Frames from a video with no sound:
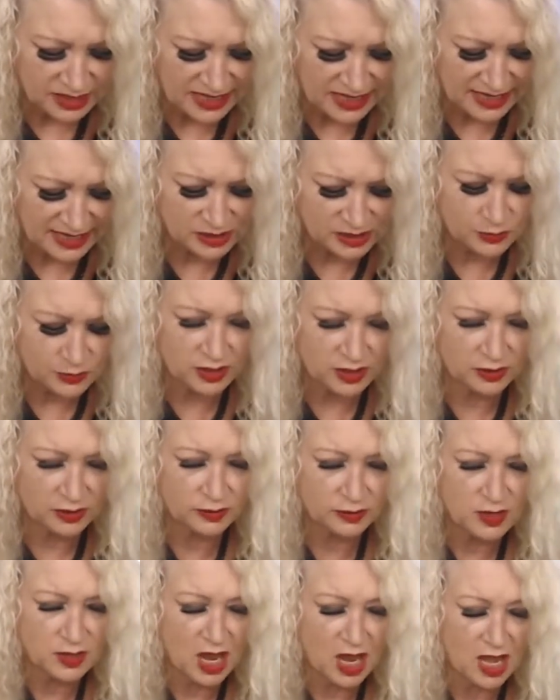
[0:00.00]
things
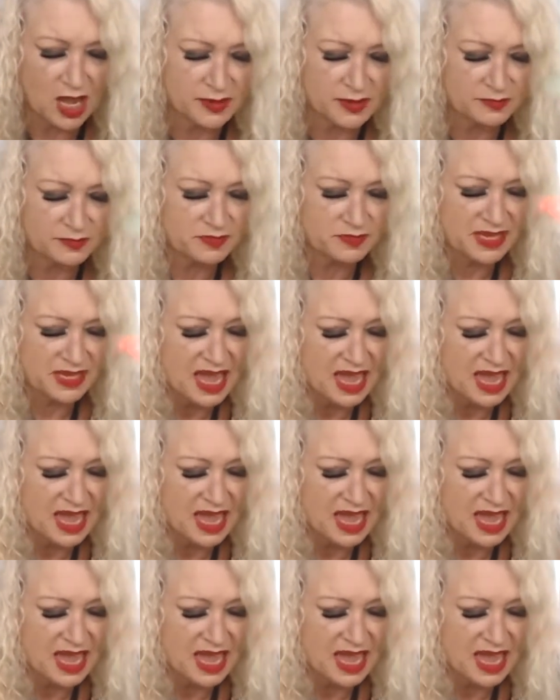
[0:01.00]
will be